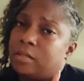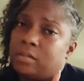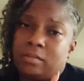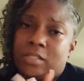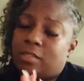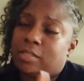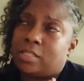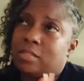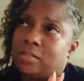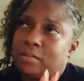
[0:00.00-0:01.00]

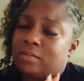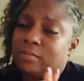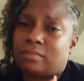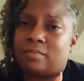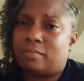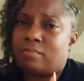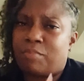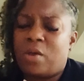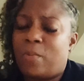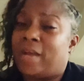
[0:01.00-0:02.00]
just
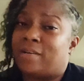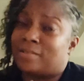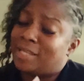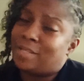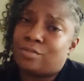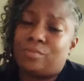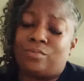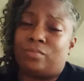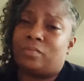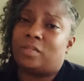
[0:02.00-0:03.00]
be aware, stay
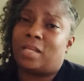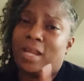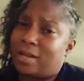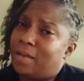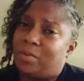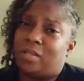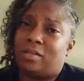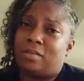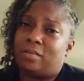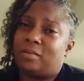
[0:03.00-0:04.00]
tuned. They're coming.
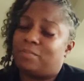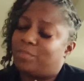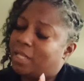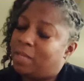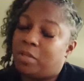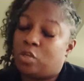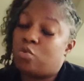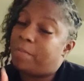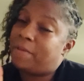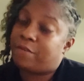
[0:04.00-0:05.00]
Believe me, you
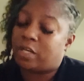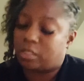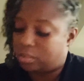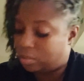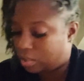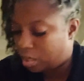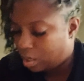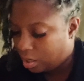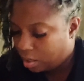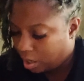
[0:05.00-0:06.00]
will be first.
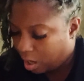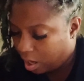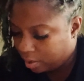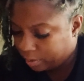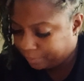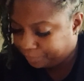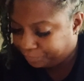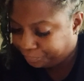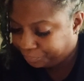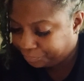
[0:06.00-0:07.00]

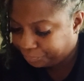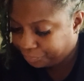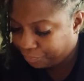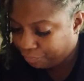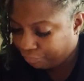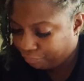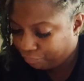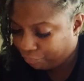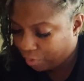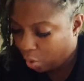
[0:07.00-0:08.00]
Where
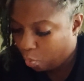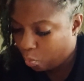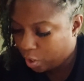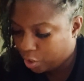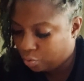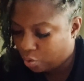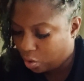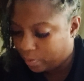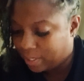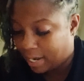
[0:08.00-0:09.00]
are you
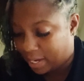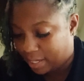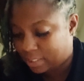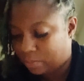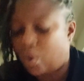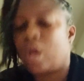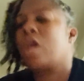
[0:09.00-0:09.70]
going next? Where